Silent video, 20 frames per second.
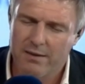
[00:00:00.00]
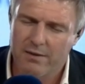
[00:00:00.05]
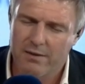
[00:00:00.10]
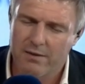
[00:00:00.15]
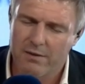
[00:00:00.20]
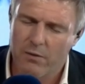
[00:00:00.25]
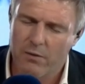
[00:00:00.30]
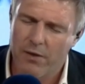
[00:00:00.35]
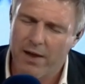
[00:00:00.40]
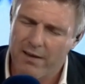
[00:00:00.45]

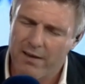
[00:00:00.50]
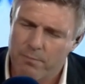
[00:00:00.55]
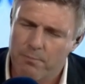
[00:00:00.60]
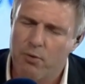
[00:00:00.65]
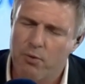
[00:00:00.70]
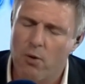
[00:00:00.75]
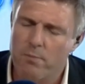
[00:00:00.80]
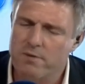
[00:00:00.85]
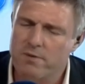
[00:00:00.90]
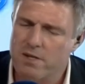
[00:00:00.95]
So that's
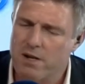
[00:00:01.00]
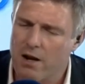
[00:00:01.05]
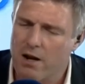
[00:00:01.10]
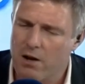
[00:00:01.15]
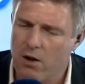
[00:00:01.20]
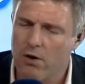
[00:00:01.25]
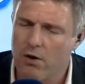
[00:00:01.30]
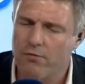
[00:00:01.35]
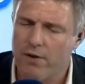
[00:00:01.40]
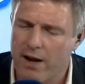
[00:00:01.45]
prompted a
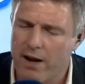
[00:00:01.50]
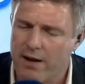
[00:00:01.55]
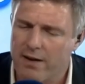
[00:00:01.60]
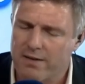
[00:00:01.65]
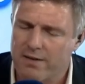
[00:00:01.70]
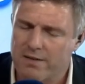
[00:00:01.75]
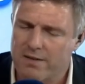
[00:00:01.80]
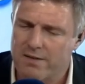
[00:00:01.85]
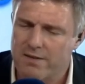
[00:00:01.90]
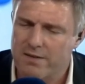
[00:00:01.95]
lot of
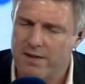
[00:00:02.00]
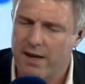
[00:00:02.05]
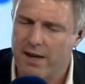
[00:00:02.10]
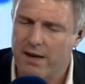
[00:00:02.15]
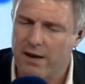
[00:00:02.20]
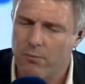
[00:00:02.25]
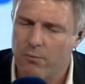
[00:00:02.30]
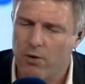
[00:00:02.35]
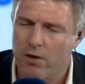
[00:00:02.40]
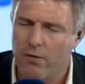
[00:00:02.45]
analysts to
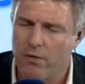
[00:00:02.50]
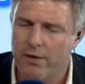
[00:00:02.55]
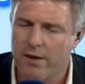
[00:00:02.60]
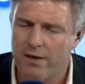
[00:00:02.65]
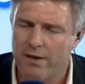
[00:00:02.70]
say, well,